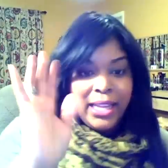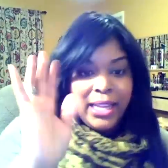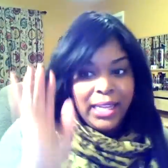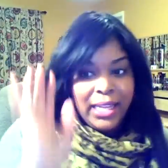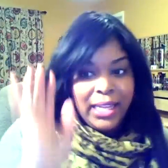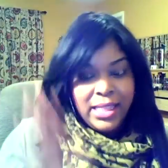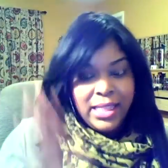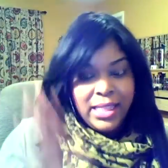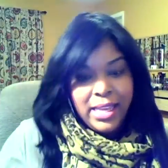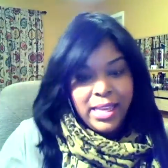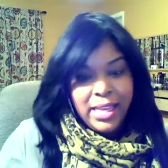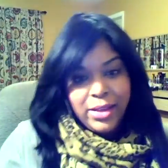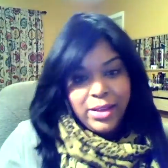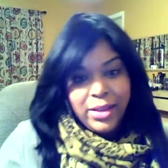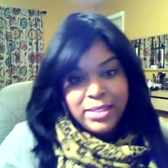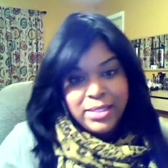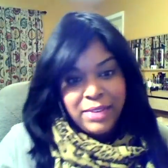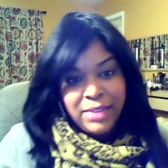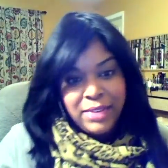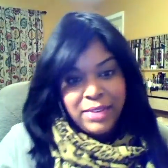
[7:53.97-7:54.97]
anything
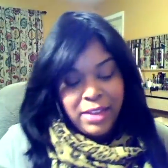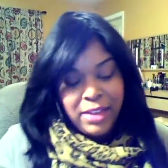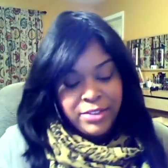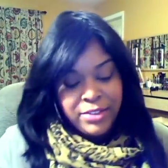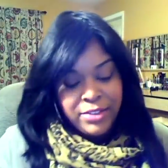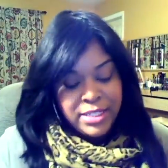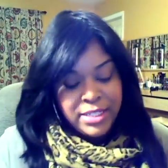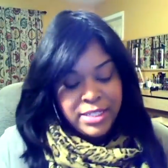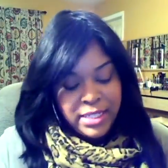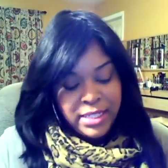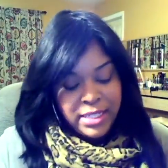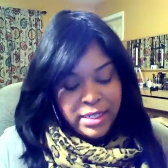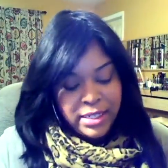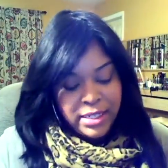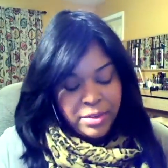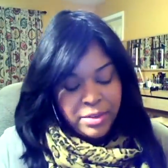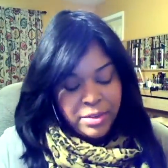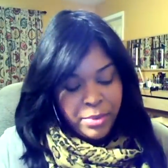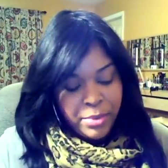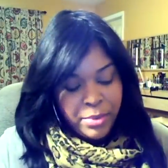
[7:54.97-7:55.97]
else that I've ever seen
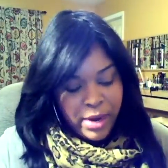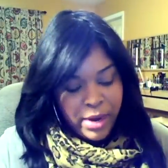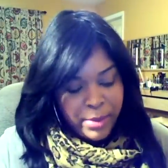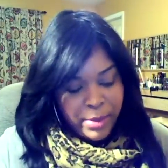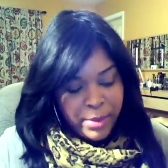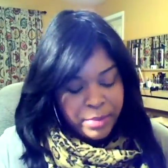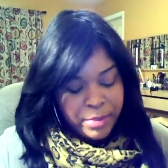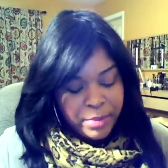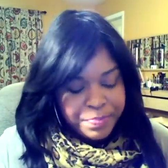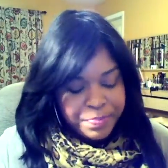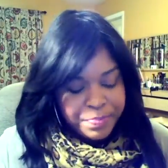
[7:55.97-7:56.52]
in a primer.